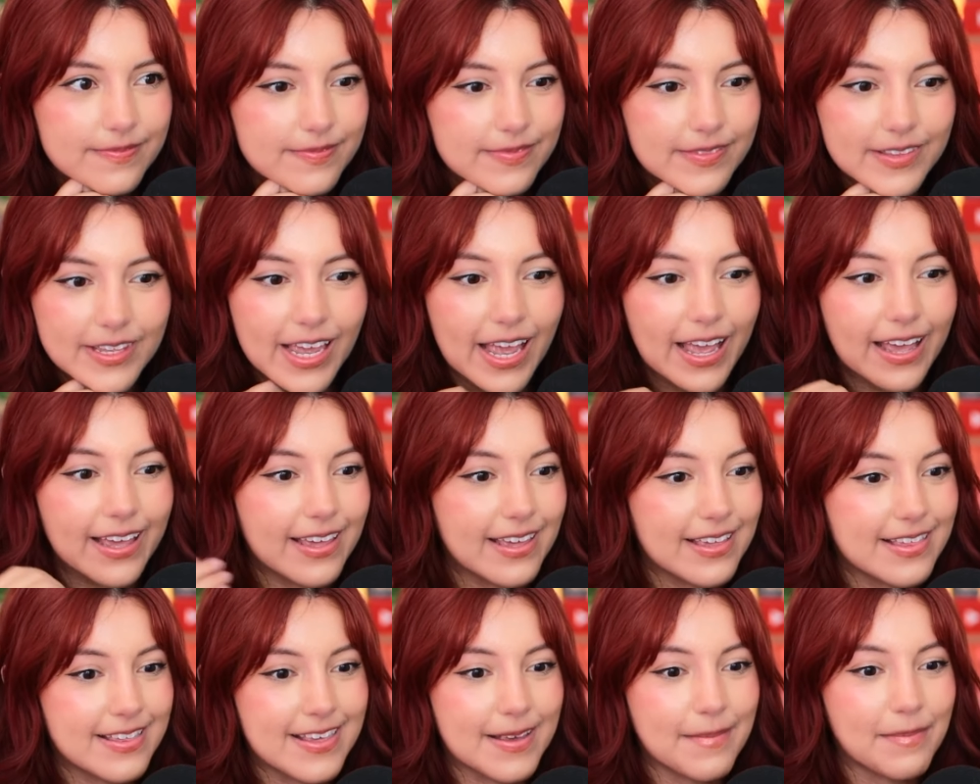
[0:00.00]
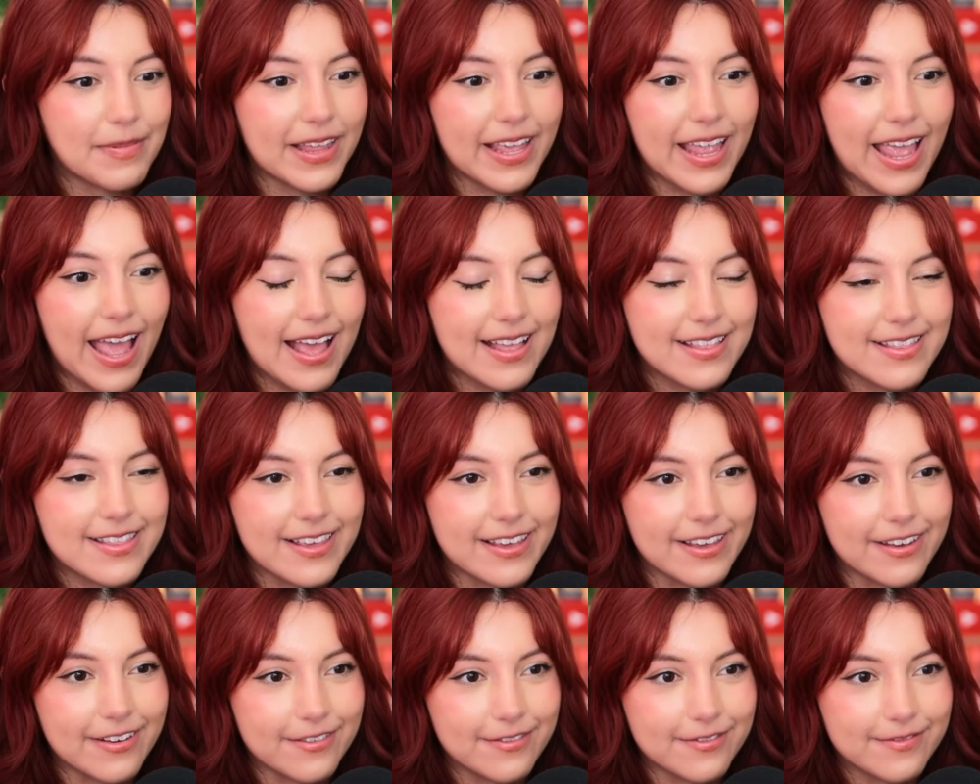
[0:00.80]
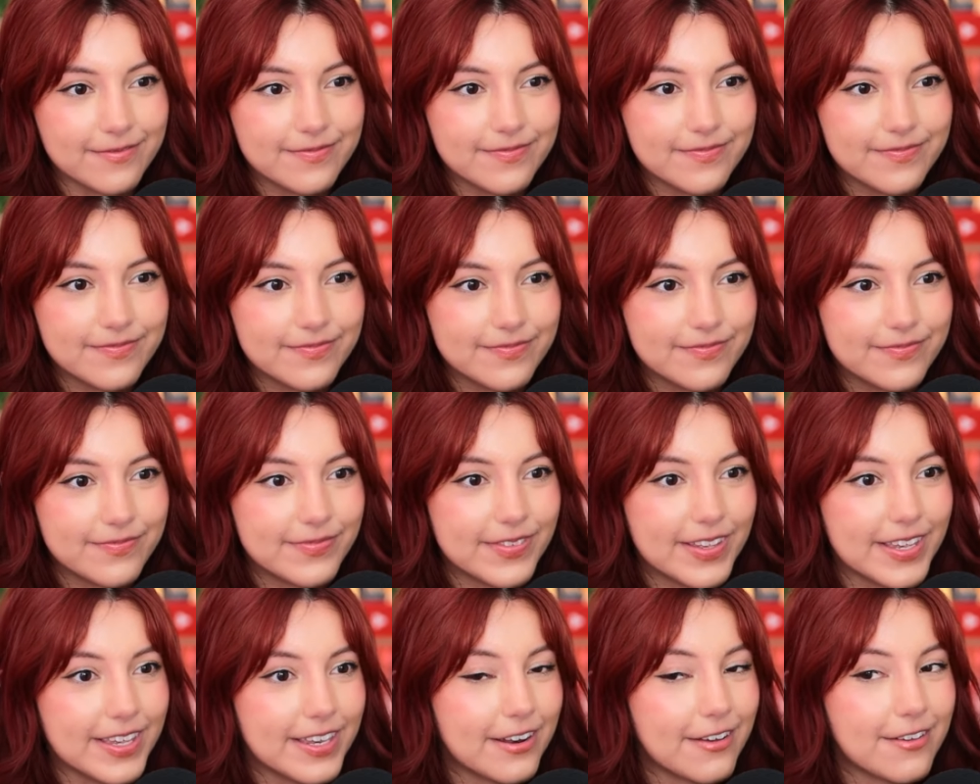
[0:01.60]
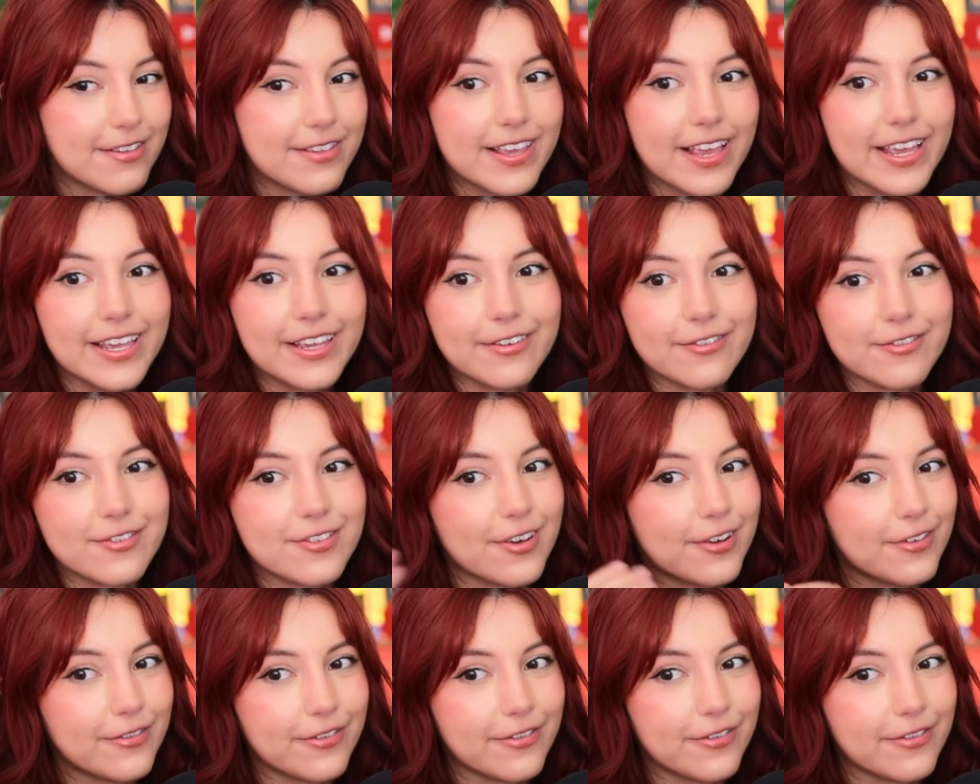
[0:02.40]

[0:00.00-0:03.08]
Yeah, you simply had to. Inosuke, you're so